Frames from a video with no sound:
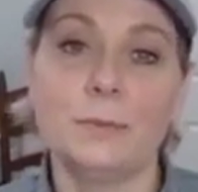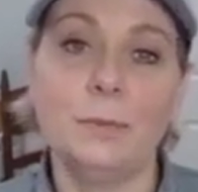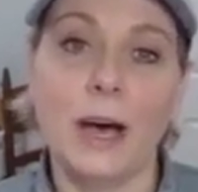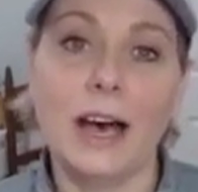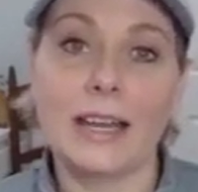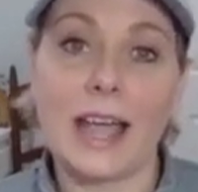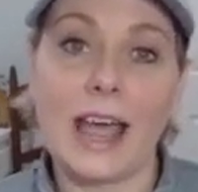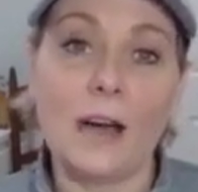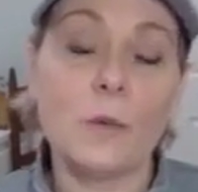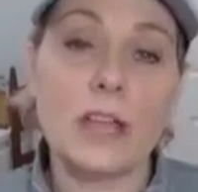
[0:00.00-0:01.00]
but
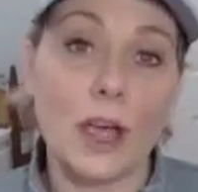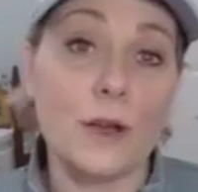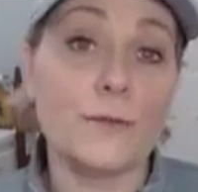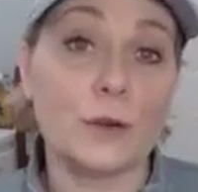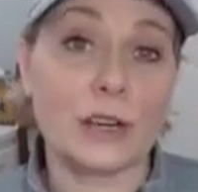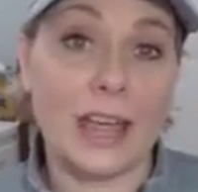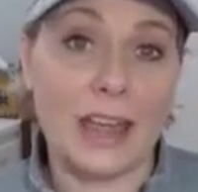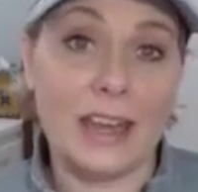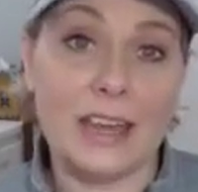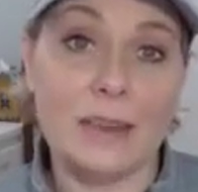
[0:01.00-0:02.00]
how we
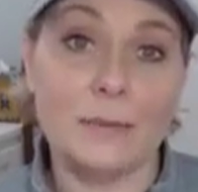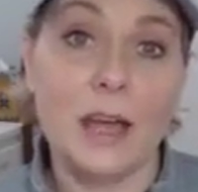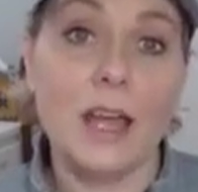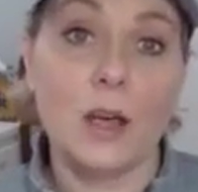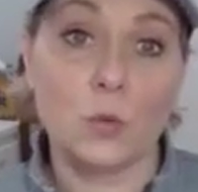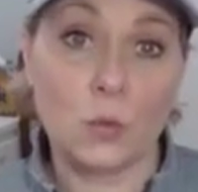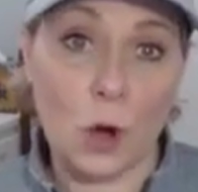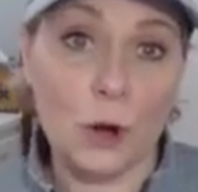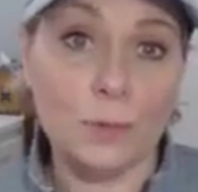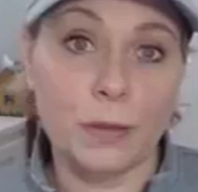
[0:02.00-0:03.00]
overcame
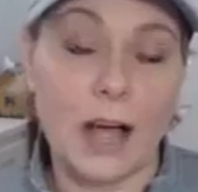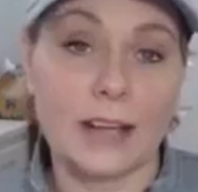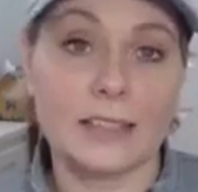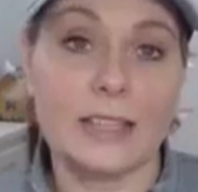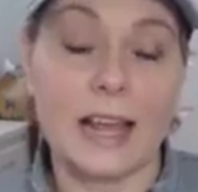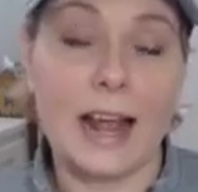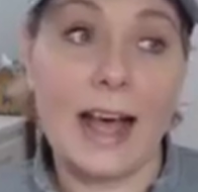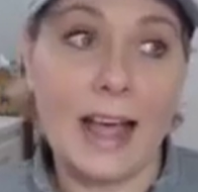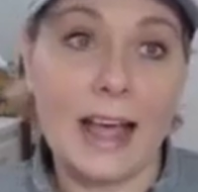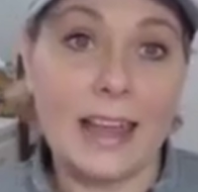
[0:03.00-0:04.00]
roadblocks that
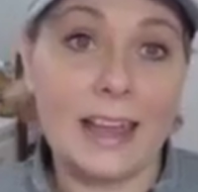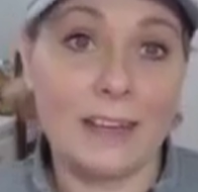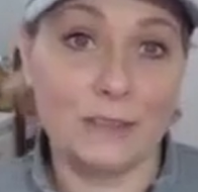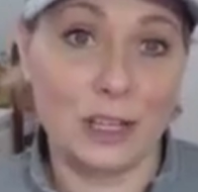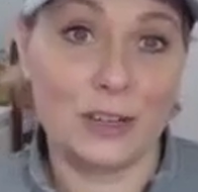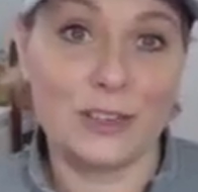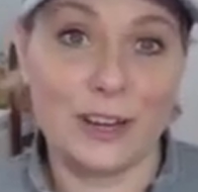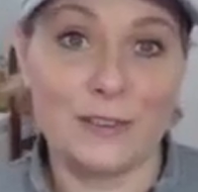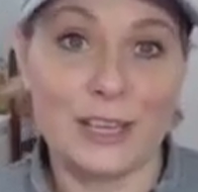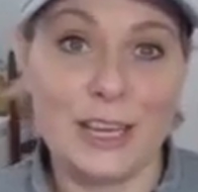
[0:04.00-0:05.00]
I have learned
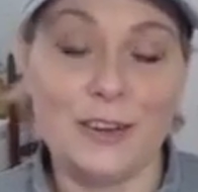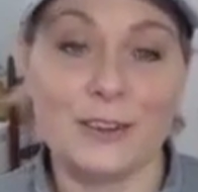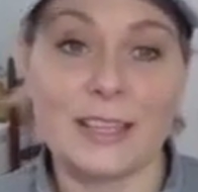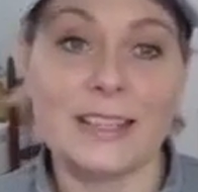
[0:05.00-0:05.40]
over the years.